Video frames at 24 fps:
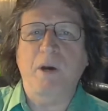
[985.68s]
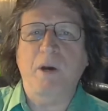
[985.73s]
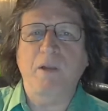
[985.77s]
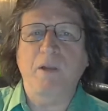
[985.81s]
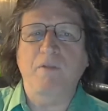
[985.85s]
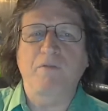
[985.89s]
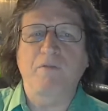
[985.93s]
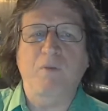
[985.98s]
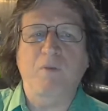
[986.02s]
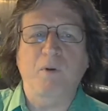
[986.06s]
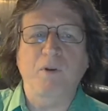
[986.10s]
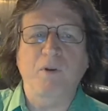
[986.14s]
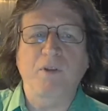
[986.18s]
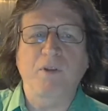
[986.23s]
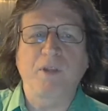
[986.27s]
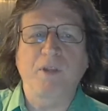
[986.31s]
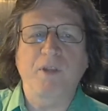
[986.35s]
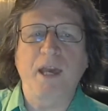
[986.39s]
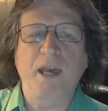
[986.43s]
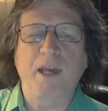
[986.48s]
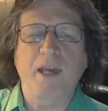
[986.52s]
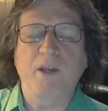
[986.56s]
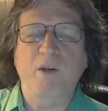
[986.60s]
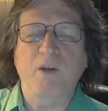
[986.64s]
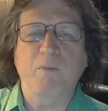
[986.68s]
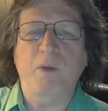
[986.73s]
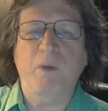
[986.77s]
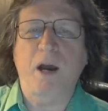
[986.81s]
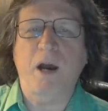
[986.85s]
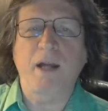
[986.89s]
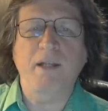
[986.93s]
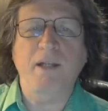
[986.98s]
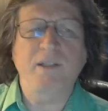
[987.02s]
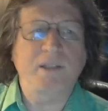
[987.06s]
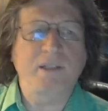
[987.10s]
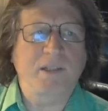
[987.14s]
By the fourth day, your
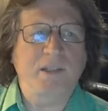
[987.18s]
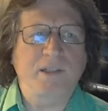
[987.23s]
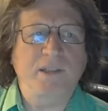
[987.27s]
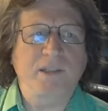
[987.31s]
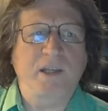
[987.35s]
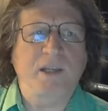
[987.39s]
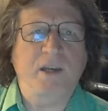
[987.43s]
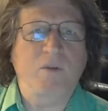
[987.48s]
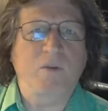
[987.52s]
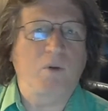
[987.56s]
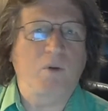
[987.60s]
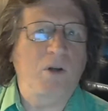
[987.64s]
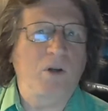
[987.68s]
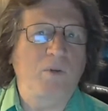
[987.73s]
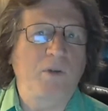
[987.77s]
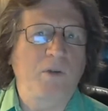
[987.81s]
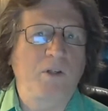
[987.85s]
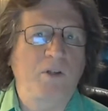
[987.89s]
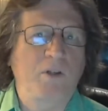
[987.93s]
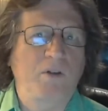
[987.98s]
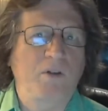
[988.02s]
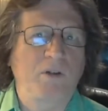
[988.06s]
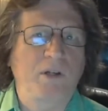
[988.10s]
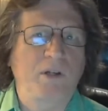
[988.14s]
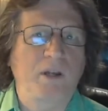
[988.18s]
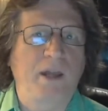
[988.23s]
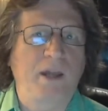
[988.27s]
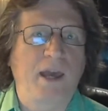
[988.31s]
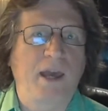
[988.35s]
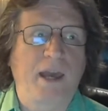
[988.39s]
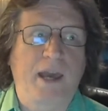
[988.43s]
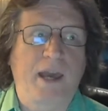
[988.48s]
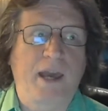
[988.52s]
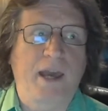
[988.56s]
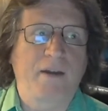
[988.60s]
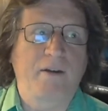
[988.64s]
body's going to say, what are we doing
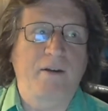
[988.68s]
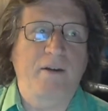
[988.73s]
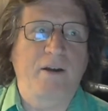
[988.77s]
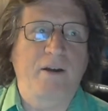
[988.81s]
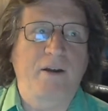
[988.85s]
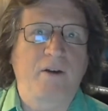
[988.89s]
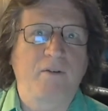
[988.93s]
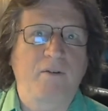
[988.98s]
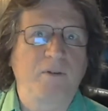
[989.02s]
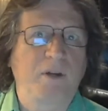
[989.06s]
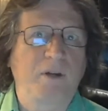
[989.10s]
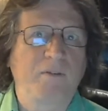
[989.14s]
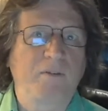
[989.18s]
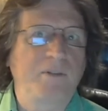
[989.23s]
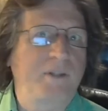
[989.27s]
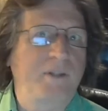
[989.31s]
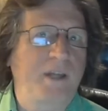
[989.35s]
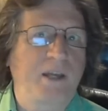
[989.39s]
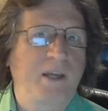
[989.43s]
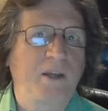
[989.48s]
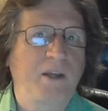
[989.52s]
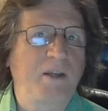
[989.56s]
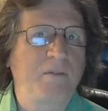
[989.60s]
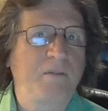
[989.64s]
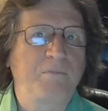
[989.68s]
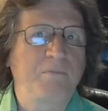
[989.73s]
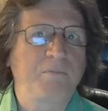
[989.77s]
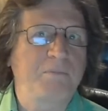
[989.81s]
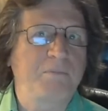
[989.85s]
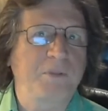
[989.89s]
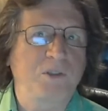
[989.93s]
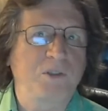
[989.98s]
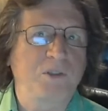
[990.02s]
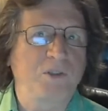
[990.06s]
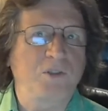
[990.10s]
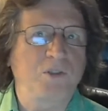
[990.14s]
today? I don't know. Every day
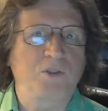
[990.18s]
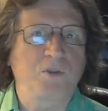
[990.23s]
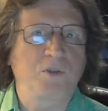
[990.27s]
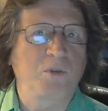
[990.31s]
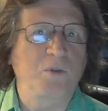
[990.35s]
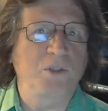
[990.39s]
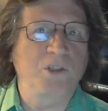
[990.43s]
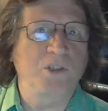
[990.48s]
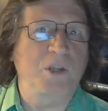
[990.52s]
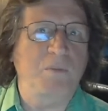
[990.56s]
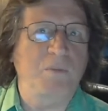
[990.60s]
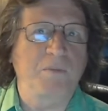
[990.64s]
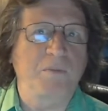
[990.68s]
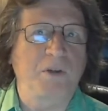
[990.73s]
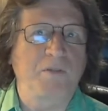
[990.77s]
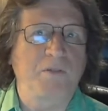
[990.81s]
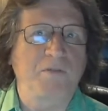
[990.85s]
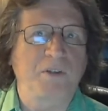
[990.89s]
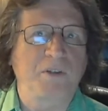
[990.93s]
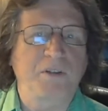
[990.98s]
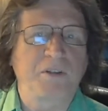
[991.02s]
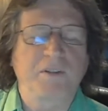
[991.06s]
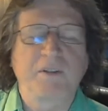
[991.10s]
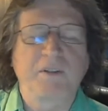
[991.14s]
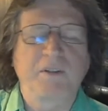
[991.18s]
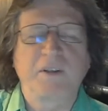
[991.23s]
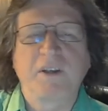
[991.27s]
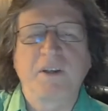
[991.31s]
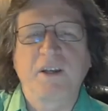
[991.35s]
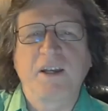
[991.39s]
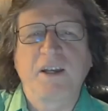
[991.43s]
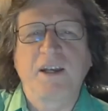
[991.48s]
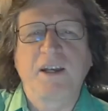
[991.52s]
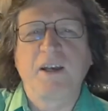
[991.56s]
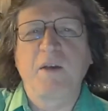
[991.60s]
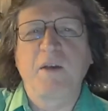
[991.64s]
he's doing something different.
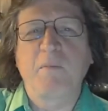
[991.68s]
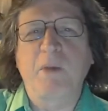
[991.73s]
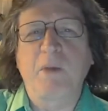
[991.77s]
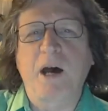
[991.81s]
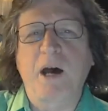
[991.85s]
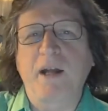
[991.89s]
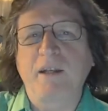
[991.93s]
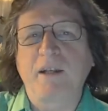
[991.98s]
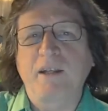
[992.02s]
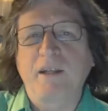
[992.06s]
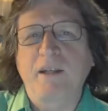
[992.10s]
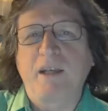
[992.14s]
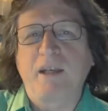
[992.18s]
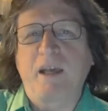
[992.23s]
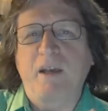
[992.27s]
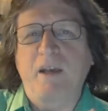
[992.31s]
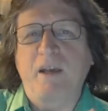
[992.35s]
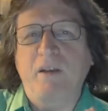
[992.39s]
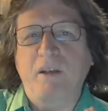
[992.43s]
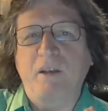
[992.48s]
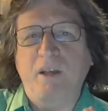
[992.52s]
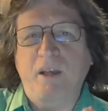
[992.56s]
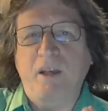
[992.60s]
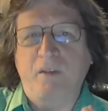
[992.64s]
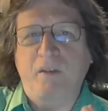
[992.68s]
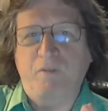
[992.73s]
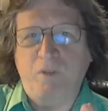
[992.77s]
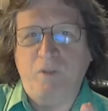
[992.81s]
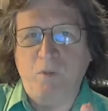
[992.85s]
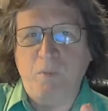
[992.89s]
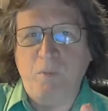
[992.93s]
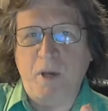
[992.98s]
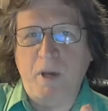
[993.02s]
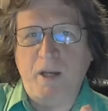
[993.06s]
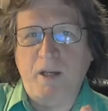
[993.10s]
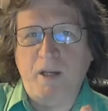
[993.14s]
But
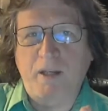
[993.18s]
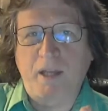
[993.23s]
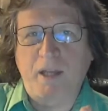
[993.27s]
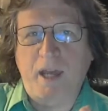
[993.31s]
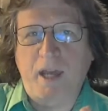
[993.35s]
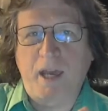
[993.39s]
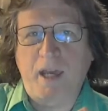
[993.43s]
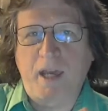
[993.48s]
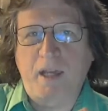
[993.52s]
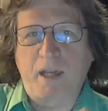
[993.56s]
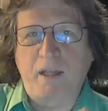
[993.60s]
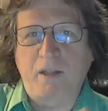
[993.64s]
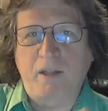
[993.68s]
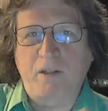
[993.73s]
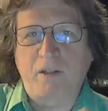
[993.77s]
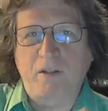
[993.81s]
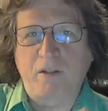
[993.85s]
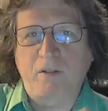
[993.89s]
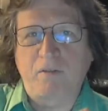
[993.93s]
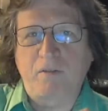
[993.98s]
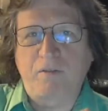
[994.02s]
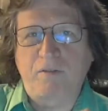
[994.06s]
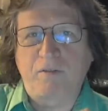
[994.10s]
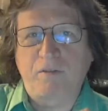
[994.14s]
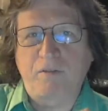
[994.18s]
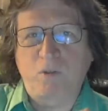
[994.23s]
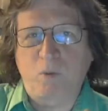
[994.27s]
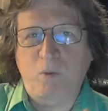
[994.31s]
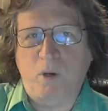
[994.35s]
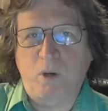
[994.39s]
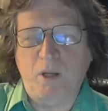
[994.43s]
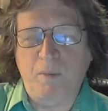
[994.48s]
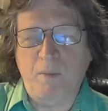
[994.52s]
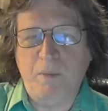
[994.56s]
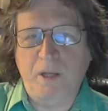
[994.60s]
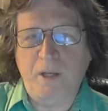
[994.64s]
if you meditate
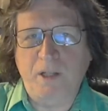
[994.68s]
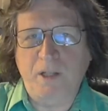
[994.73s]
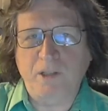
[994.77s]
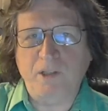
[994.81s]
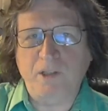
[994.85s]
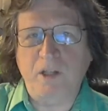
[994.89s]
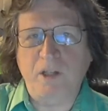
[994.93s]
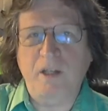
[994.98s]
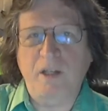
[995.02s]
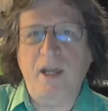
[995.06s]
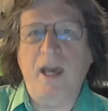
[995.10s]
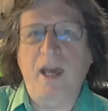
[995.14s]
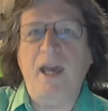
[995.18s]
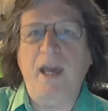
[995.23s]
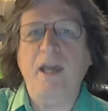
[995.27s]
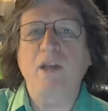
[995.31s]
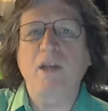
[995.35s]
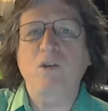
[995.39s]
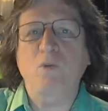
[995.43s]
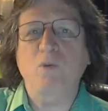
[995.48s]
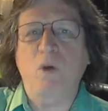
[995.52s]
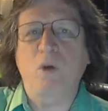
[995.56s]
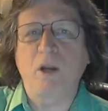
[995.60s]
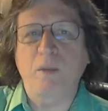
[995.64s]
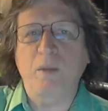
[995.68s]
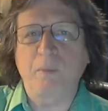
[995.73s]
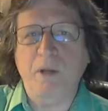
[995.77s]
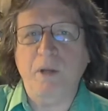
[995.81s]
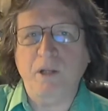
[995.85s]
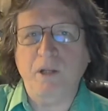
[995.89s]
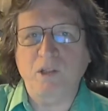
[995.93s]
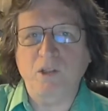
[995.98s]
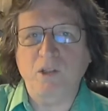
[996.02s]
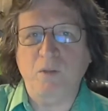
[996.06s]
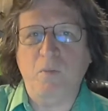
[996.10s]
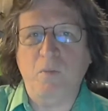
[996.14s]
20 minutes today, 20
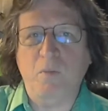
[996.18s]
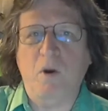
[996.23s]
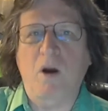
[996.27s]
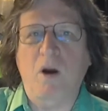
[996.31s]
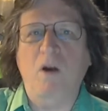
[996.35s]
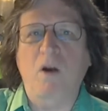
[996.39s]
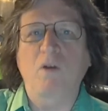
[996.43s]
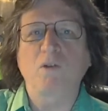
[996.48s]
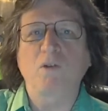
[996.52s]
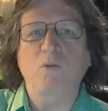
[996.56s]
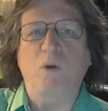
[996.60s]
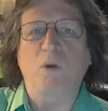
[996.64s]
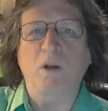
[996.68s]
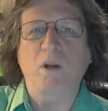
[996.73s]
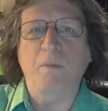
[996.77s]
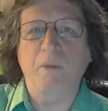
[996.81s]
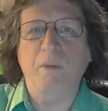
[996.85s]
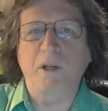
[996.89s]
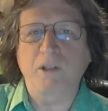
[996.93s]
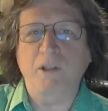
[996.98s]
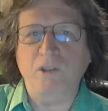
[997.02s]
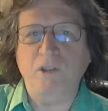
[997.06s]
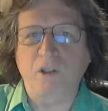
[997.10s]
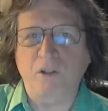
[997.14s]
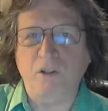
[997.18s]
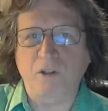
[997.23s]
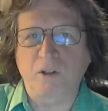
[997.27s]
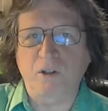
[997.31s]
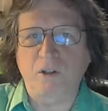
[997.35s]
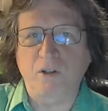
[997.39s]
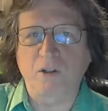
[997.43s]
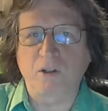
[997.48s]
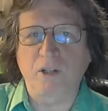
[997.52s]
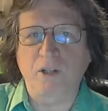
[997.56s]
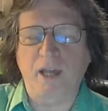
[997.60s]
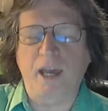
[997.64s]
minutes tomorrow, 20 minutes the
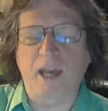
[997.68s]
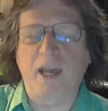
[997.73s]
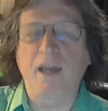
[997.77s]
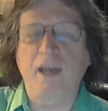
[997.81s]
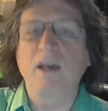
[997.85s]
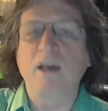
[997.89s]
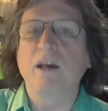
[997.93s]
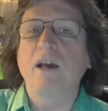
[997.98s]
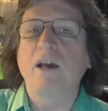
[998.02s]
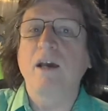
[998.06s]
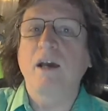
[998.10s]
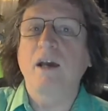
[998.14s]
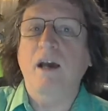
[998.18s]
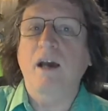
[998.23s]
third day,